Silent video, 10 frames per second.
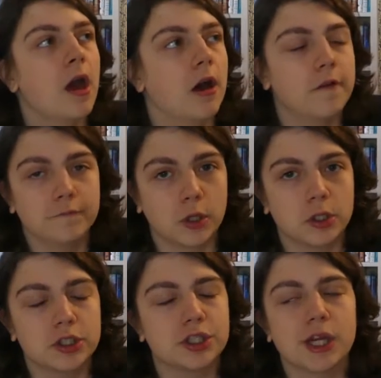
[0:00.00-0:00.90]
of
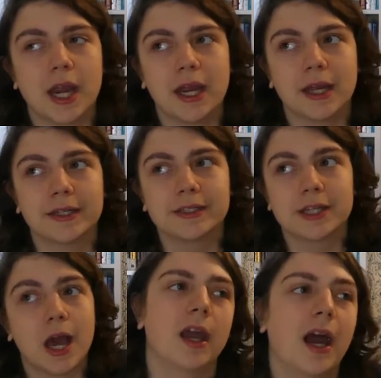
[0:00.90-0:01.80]
March, and
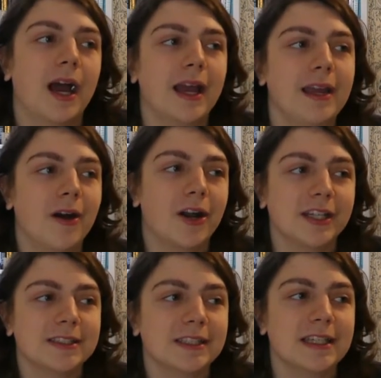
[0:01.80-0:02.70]
I
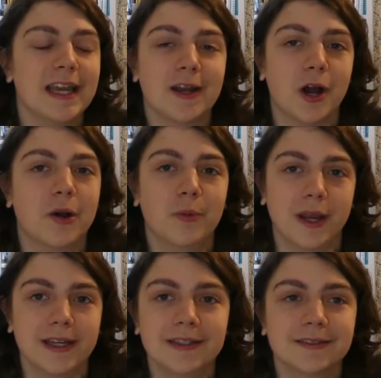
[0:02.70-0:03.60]
honestly cannot
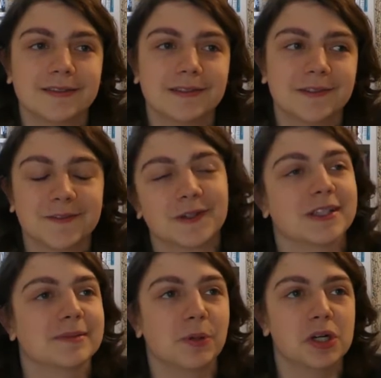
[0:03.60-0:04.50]
wait for
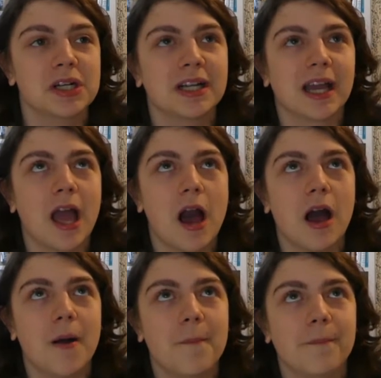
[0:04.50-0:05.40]
this book.
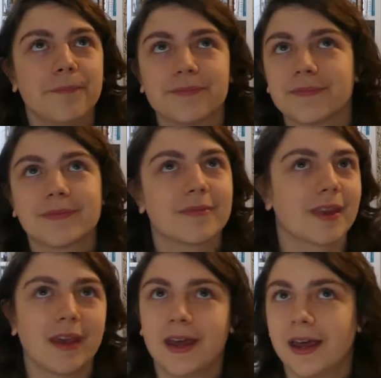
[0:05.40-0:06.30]

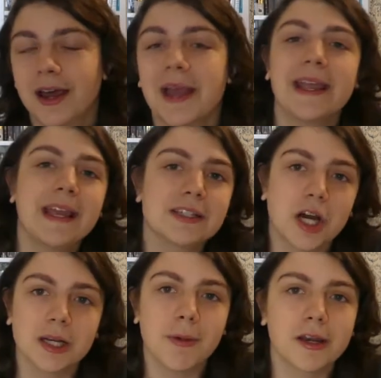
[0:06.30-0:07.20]
I can't
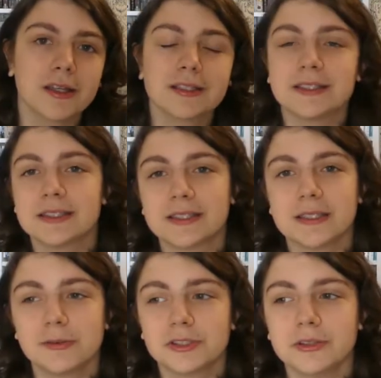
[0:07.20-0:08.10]
talk about it because it's the
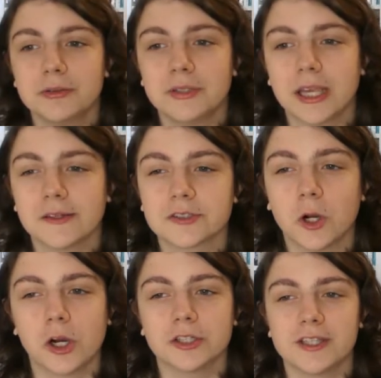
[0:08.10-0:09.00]
sequel to King of
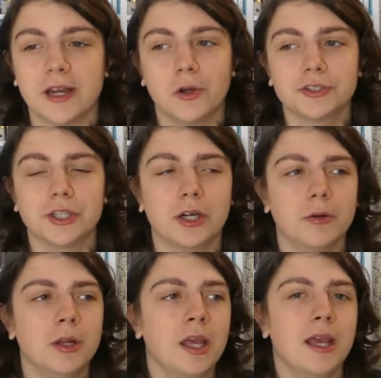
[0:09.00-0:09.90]
Scars, and
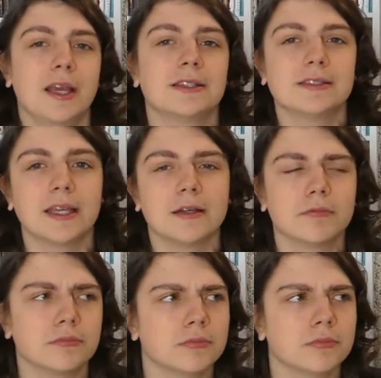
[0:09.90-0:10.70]
also it's, like,